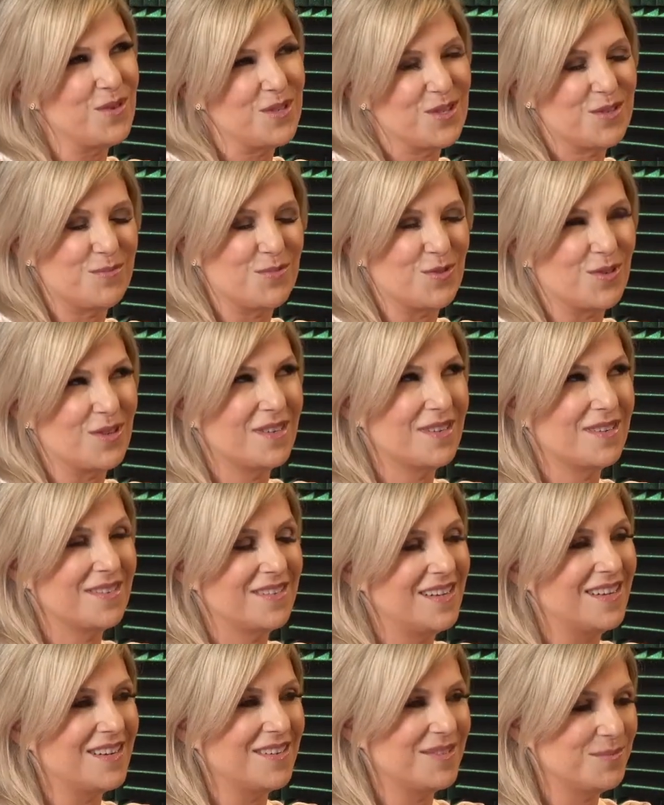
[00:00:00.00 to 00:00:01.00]
More,
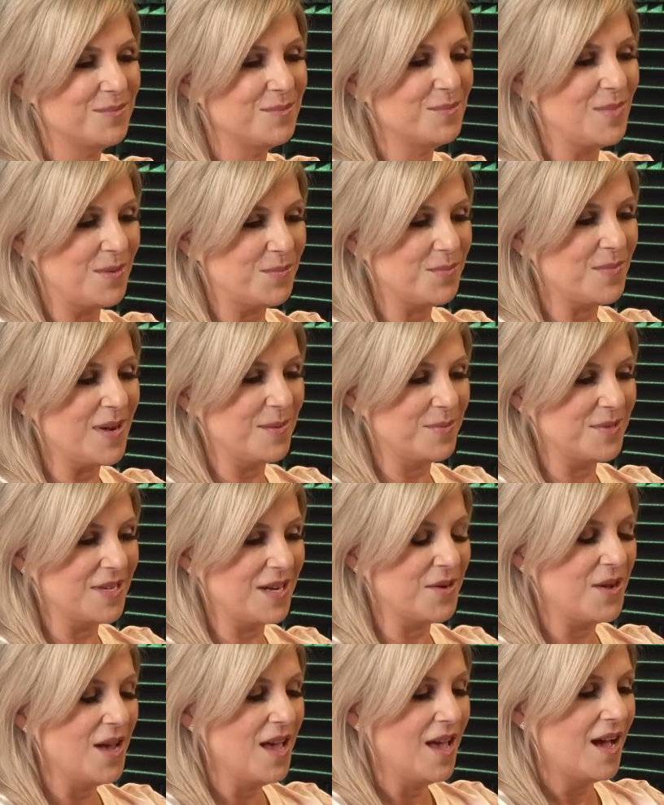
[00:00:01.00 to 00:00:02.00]
pops
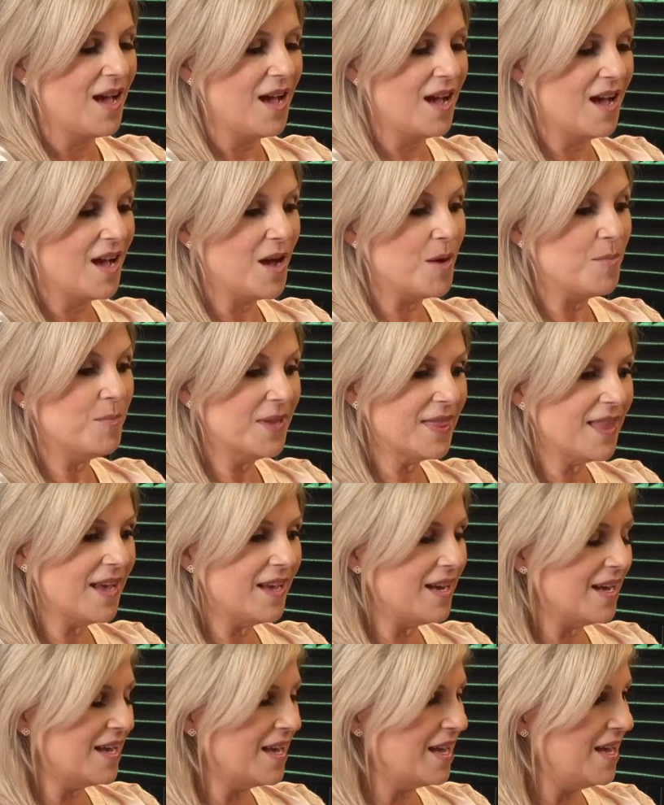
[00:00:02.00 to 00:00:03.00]
out. But
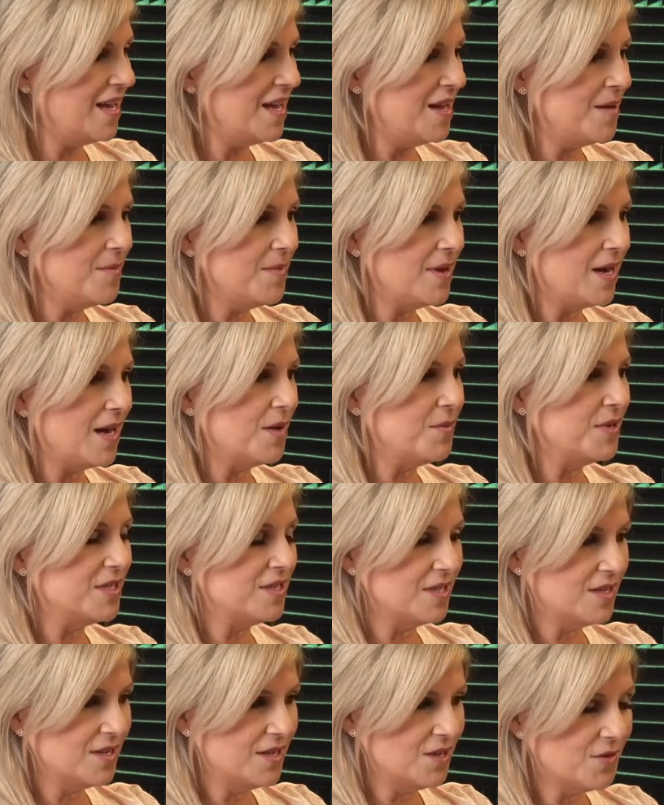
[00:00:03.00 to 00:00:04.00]
then I went
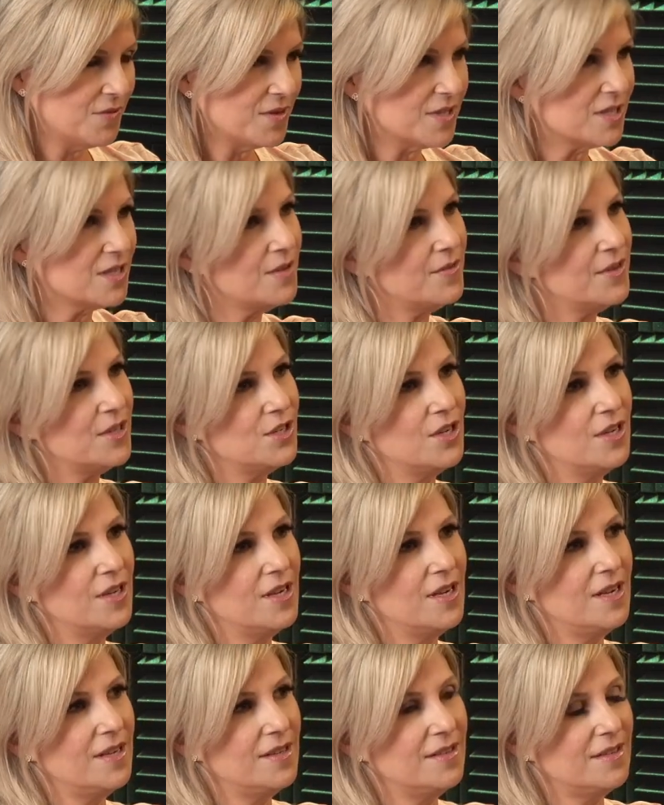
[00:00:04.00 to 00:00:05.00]
to University of
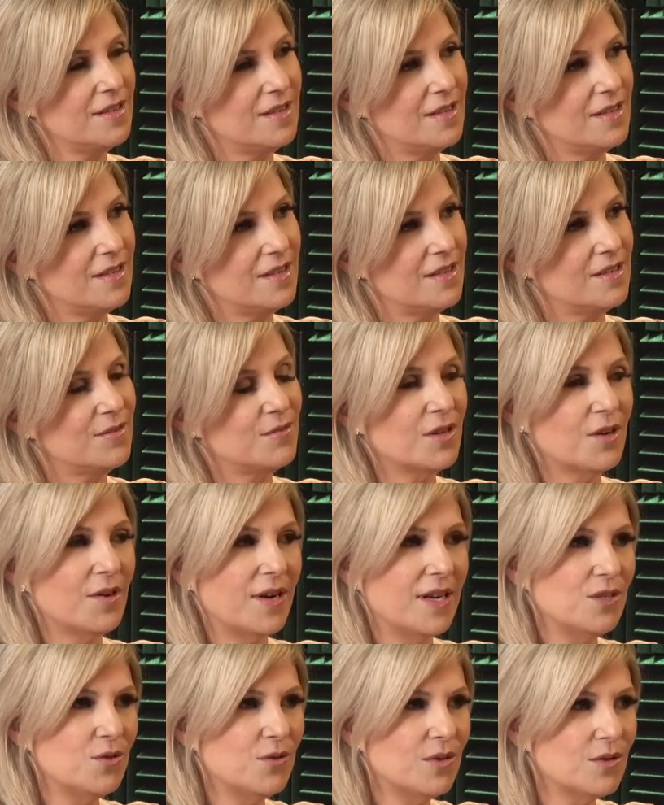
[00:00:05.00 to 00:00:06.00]
Virginia for
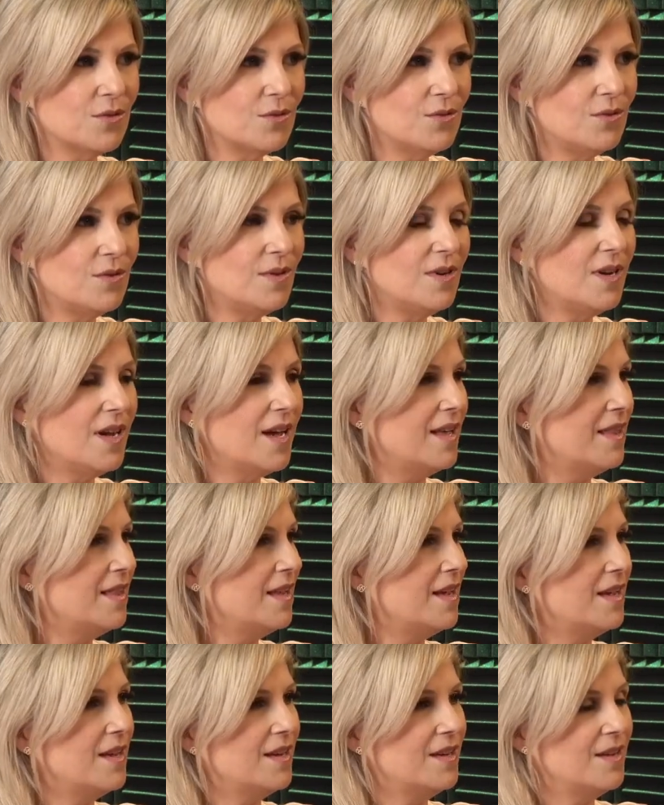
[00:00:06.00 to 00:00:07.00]
graduate school, and
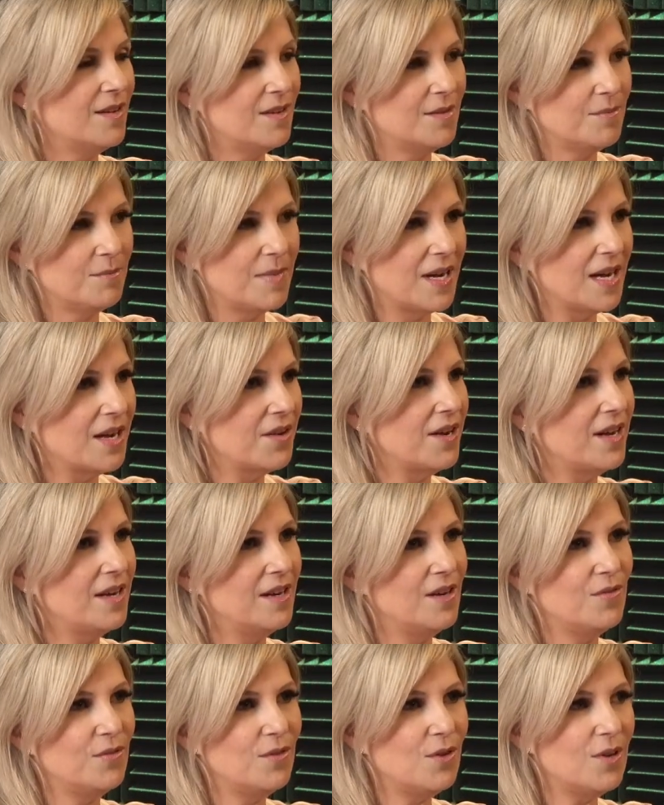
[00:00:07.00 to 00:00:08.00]
then migrated
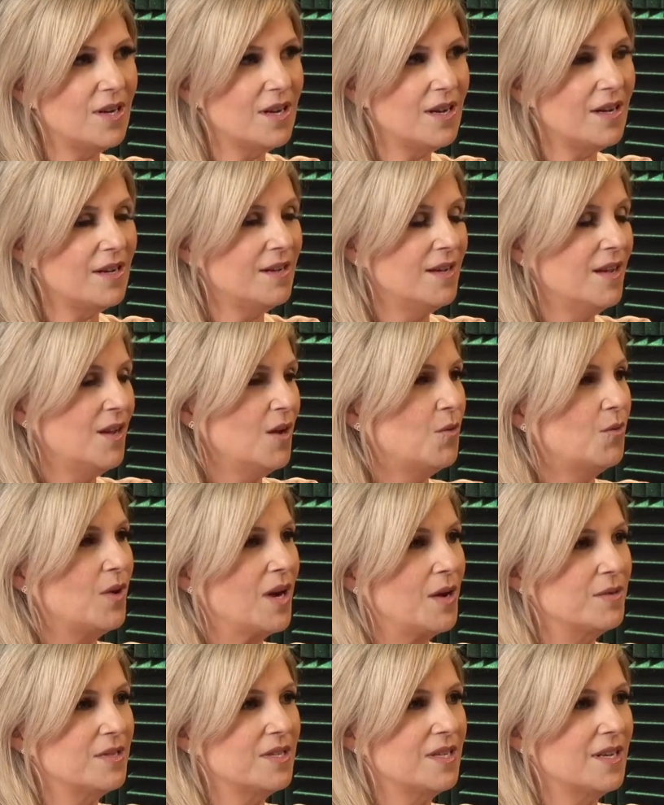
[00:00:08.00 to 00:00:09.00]
to Florida, where
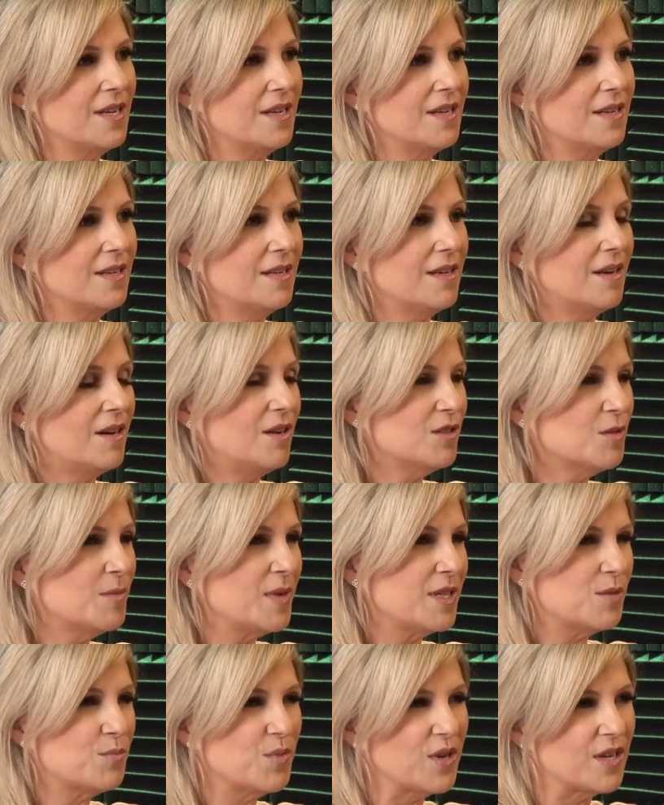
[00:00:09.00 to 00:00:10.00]
I was in
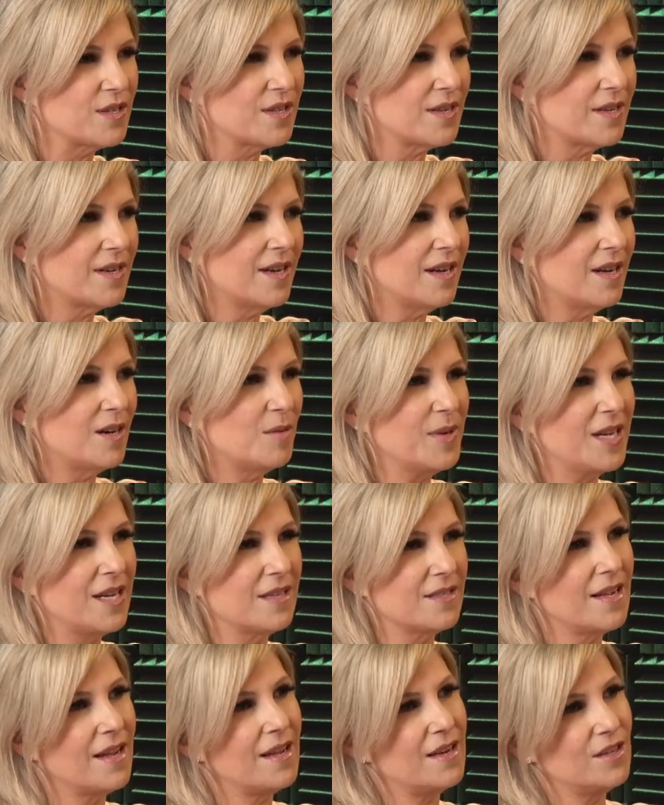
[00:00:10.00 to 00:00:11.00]
Altamont Springs area
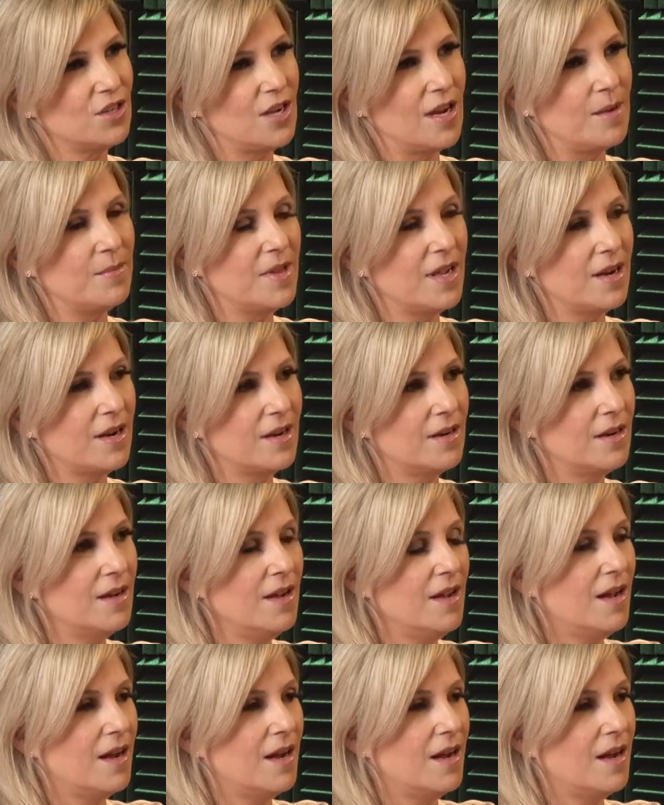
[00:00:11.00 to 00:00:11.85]
because I had a job there.